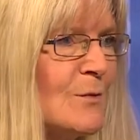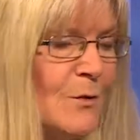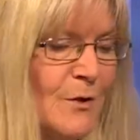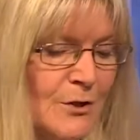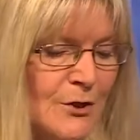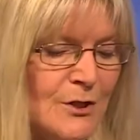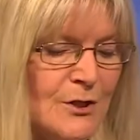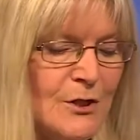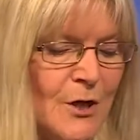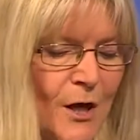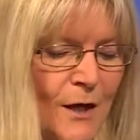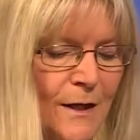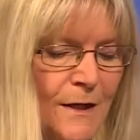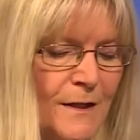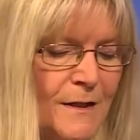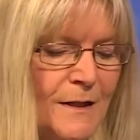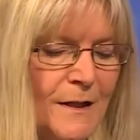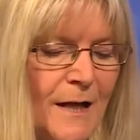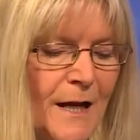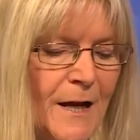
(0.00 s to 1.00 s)
we're just
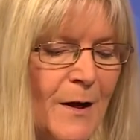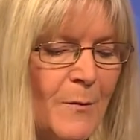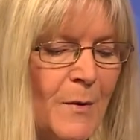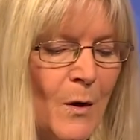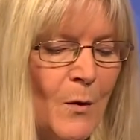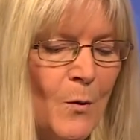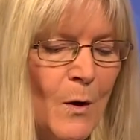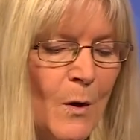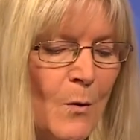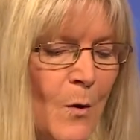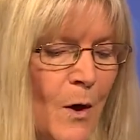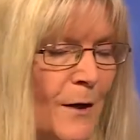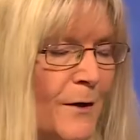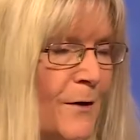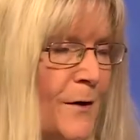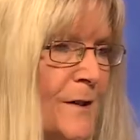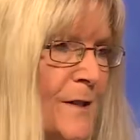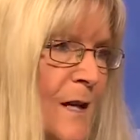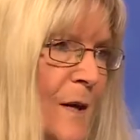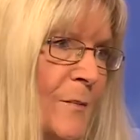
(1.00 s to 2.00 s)
talking today about well
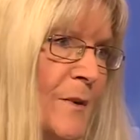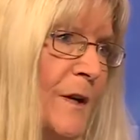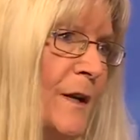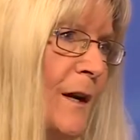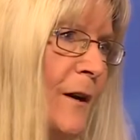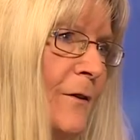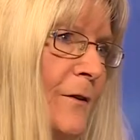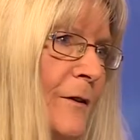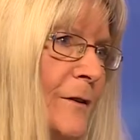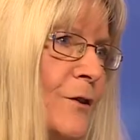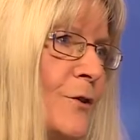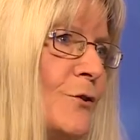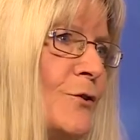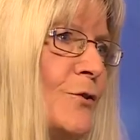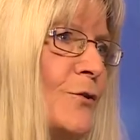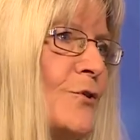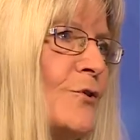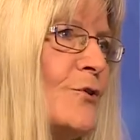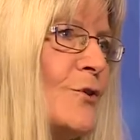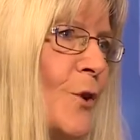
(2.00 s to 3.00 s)
water and septic health, and you
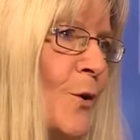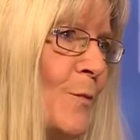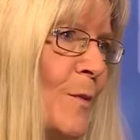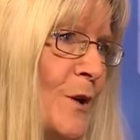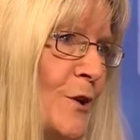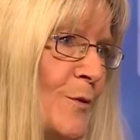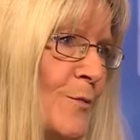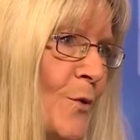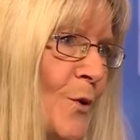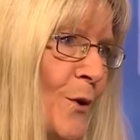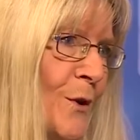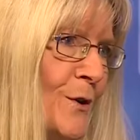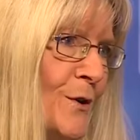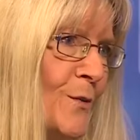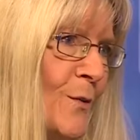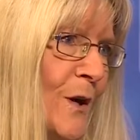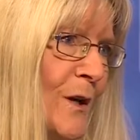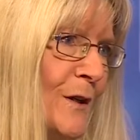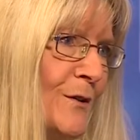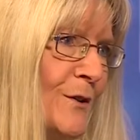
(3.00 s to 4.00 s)
do so much more as
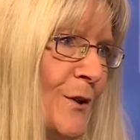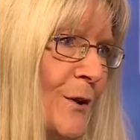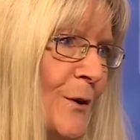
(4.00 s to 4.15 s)
well too.